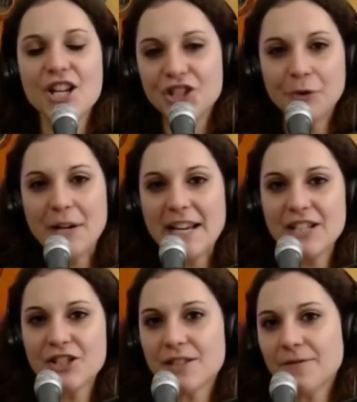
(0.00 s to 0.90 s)
She
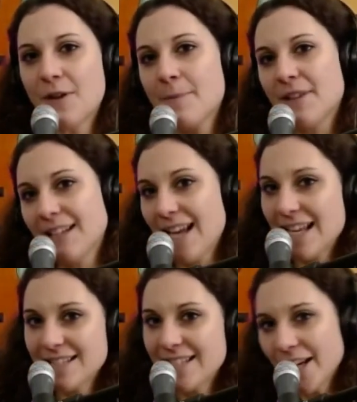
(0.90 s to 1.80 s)
ranged from the
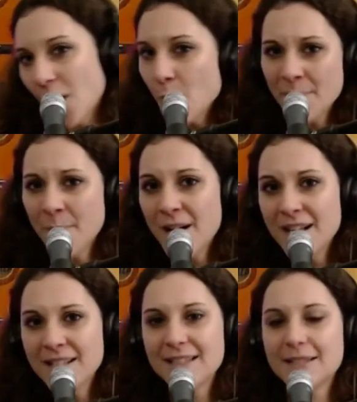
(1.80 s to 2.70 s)
classic open
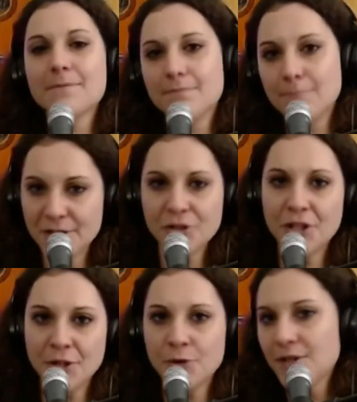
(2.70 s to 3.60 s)
ones, much
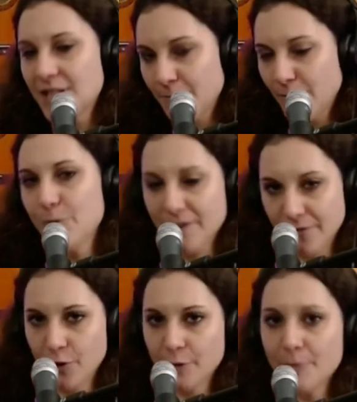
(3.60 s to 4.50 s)
used in blues
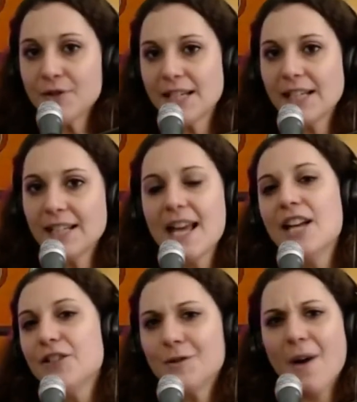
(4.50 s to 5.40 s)
and folk music,
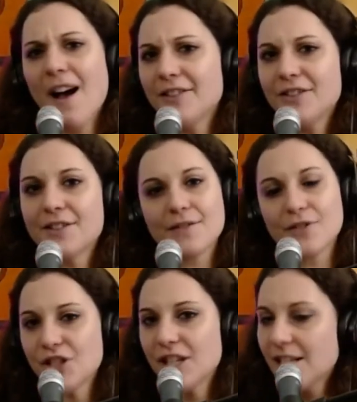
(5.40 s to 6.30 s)
to others
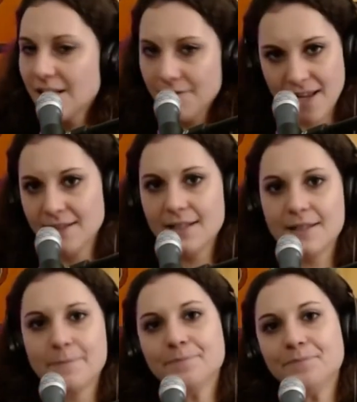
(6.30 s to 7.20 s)
she
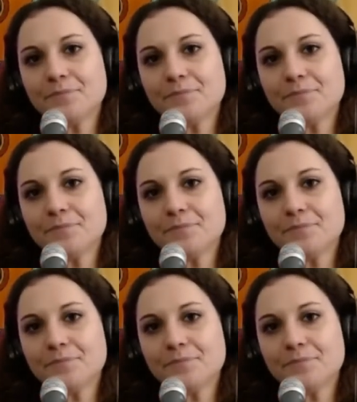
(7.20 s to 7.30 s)
invented.